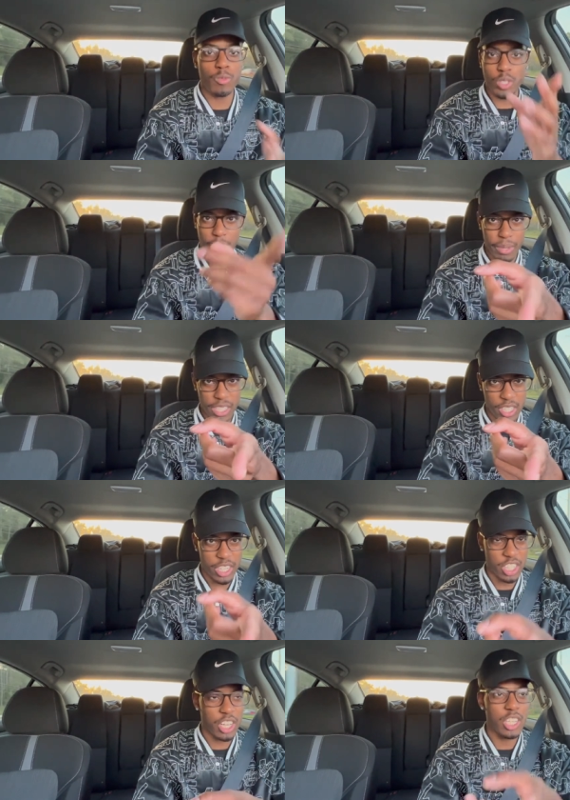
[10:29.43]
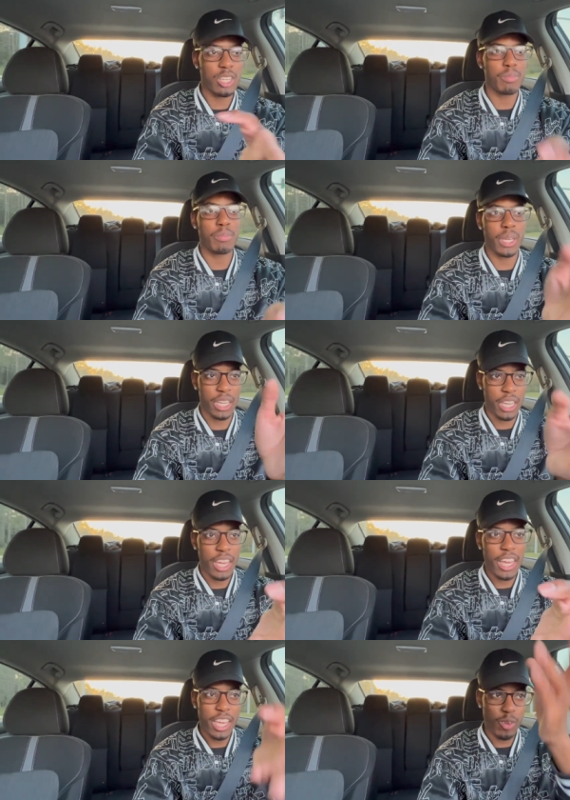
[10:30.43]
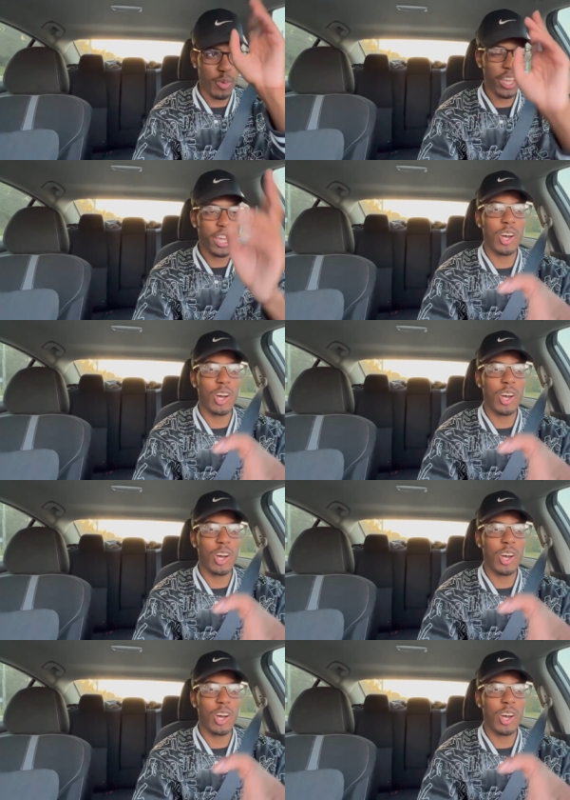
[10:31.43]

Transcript: which I'm gonna insert this clip, but he went